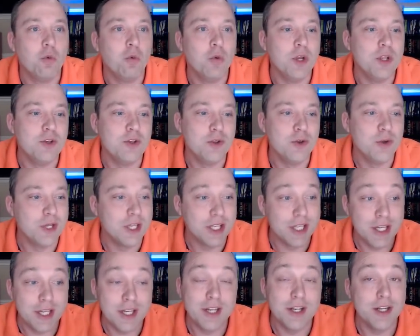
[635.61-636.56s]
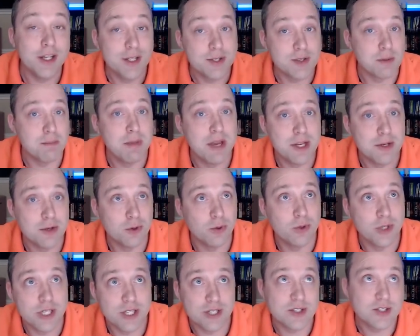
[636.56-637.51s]
when doing it and it is a
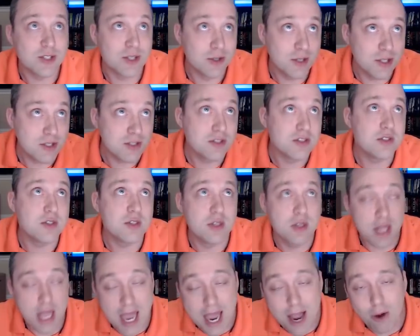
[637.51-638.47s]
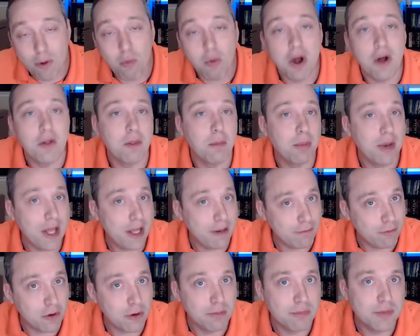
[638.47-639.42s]
major risk so this is how well the
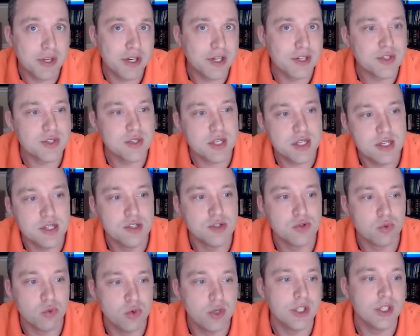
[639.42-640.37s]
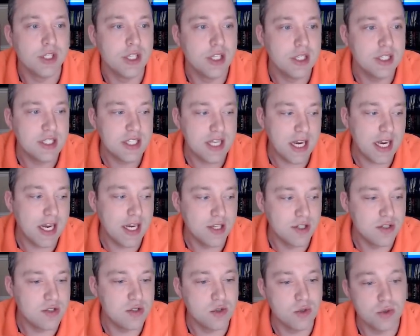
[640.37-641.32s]
platform does is really
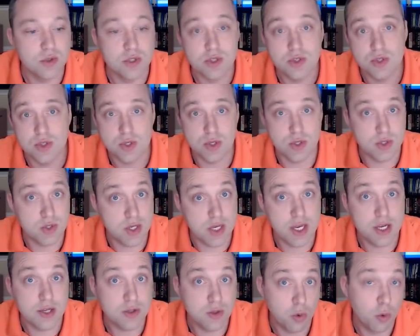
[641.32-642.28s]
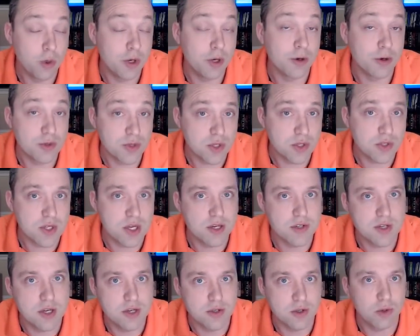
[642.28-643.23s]
tied to the success or your
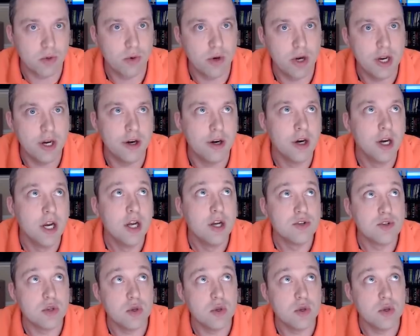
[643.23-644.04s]
success as a creator